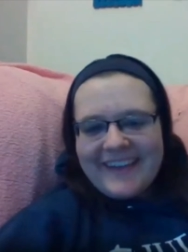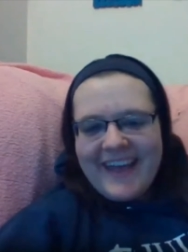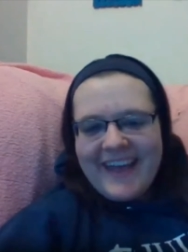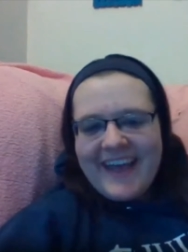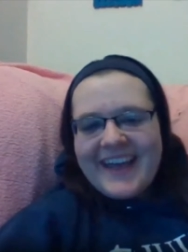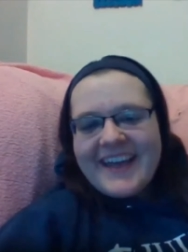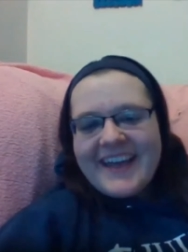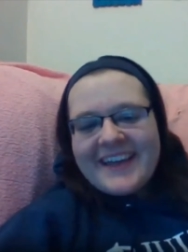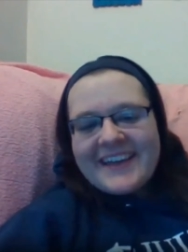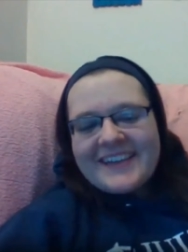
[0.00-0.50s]

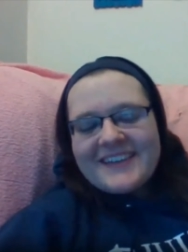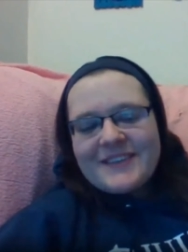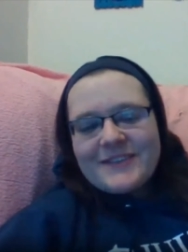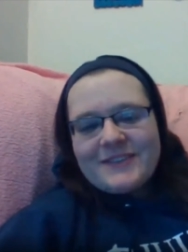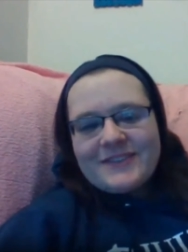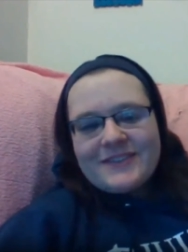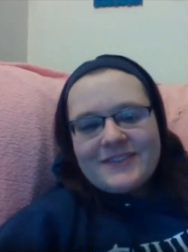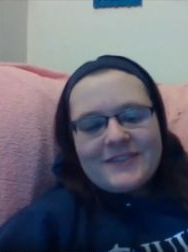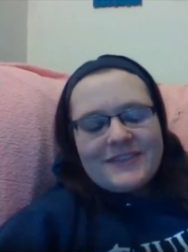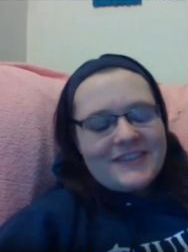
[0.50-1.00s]
yeah
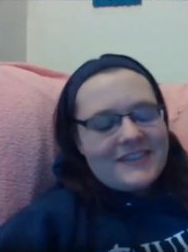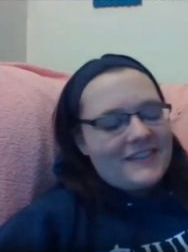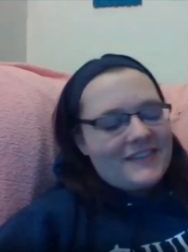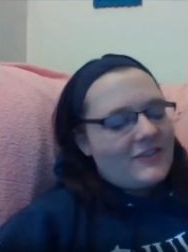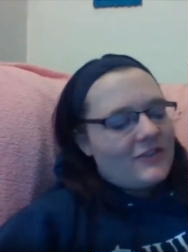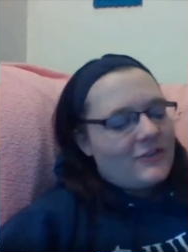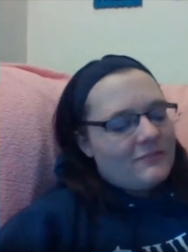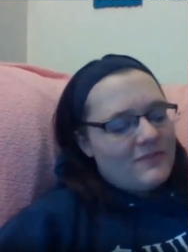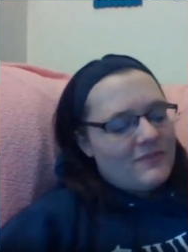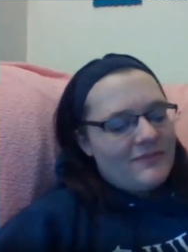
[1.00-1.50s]
so
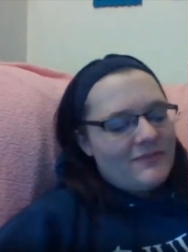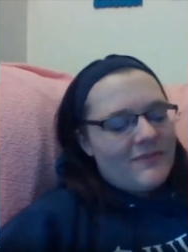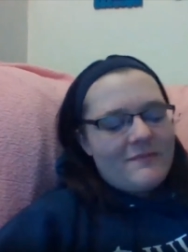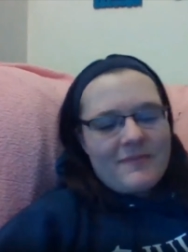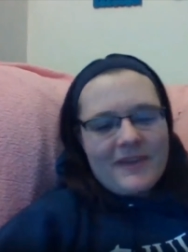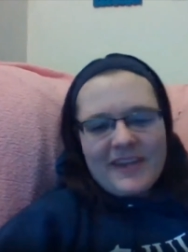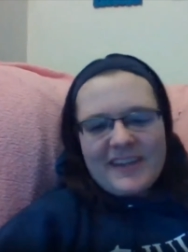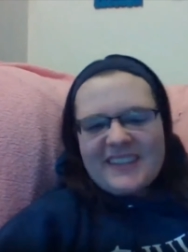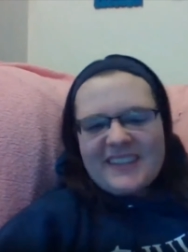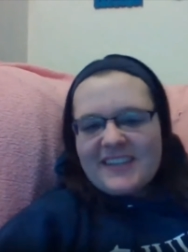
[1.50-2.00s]
students should be
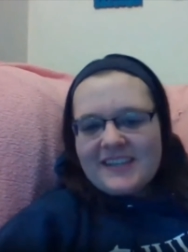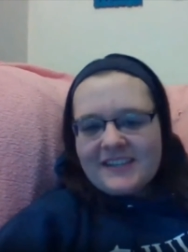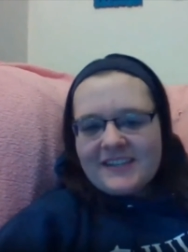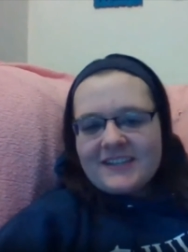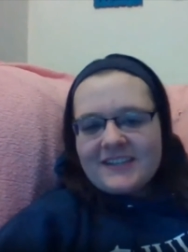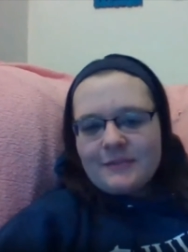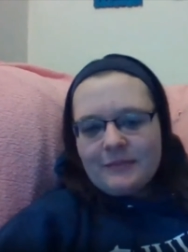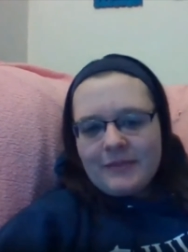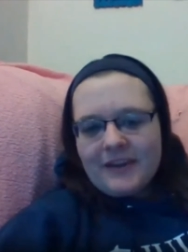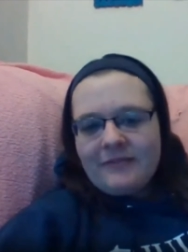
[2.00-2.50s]
from
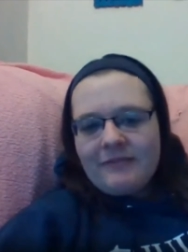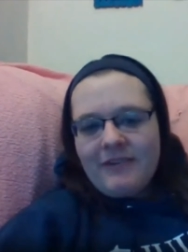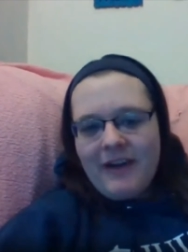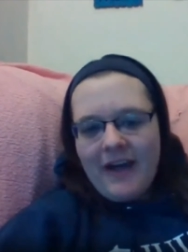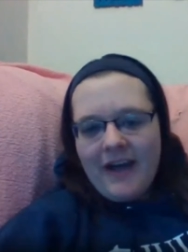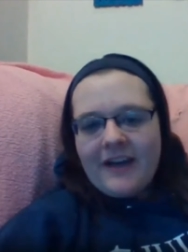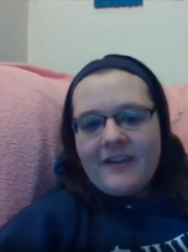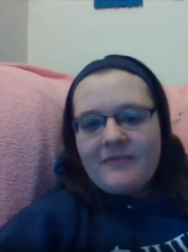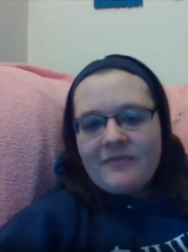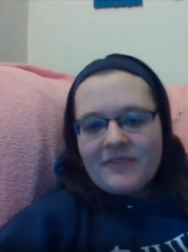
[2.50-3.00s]
18 to
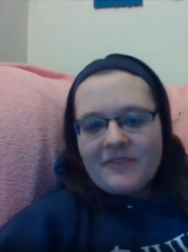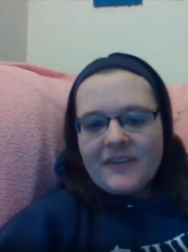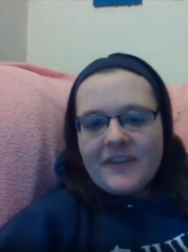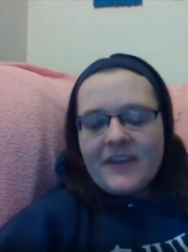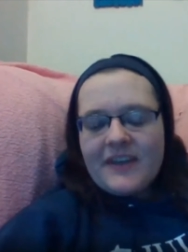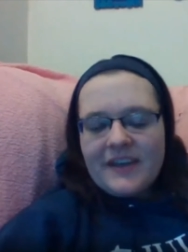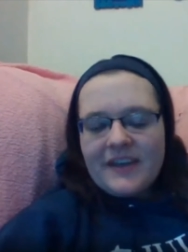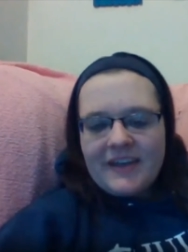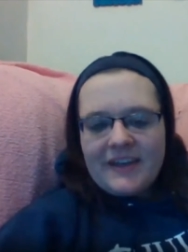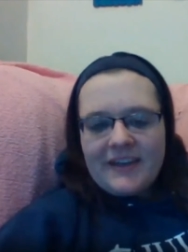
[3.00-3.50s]
25
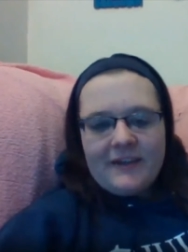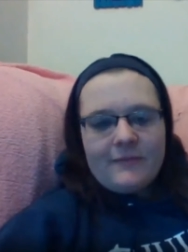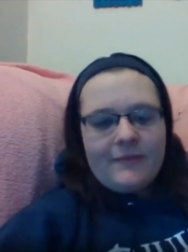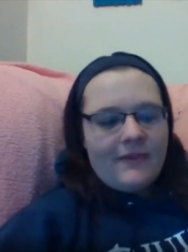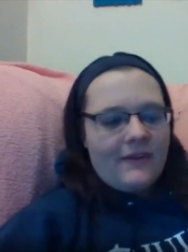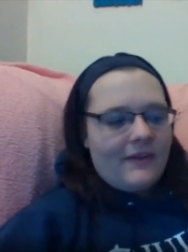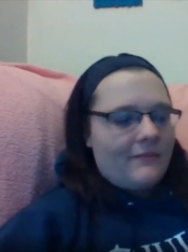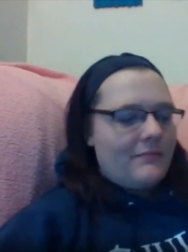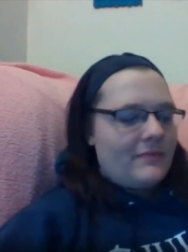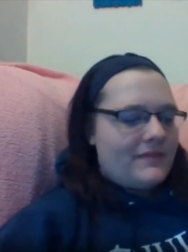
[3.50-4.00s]

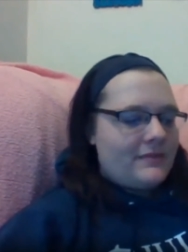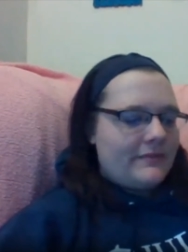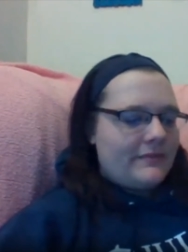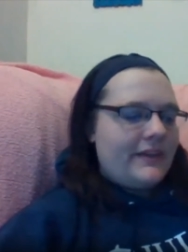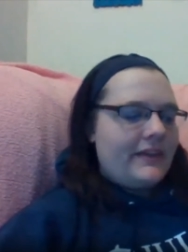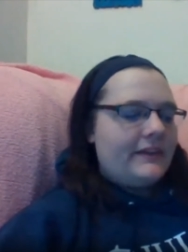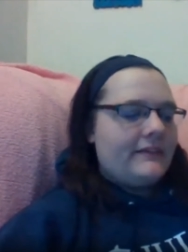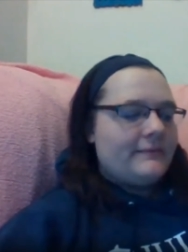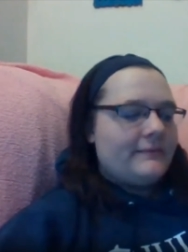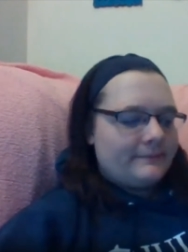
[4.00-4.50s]
anywhere in
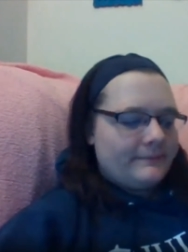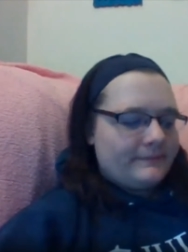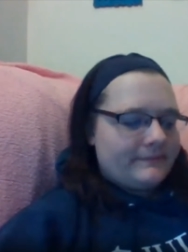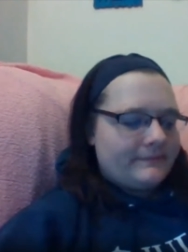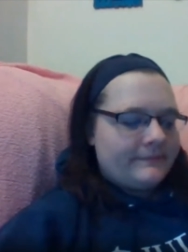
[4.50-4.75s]
between